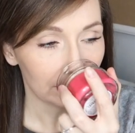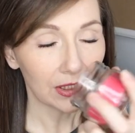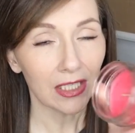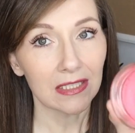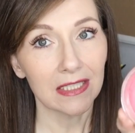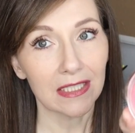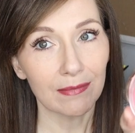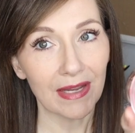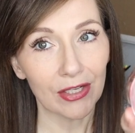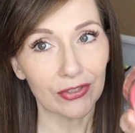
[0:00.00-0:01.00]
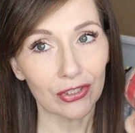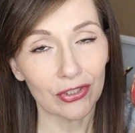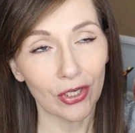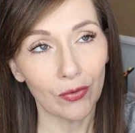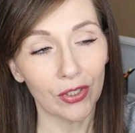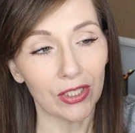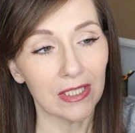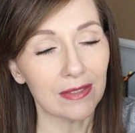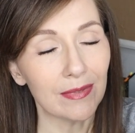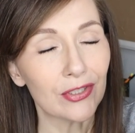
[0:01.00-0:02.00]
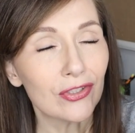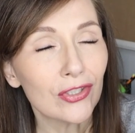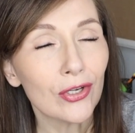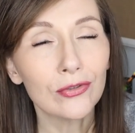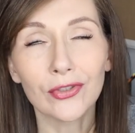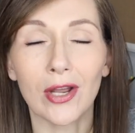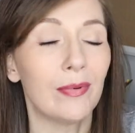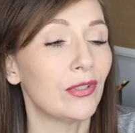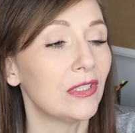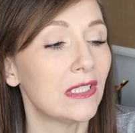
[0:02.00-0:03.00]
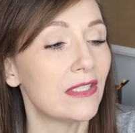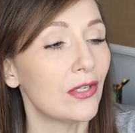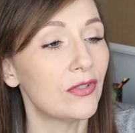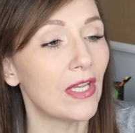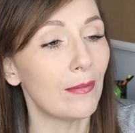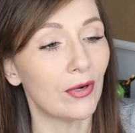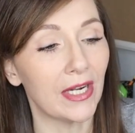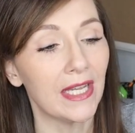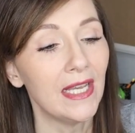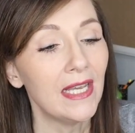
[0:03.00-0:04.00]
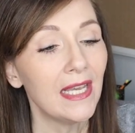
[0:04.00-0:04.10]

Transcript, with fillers: because it smells so good. It smells so tropical and so summery.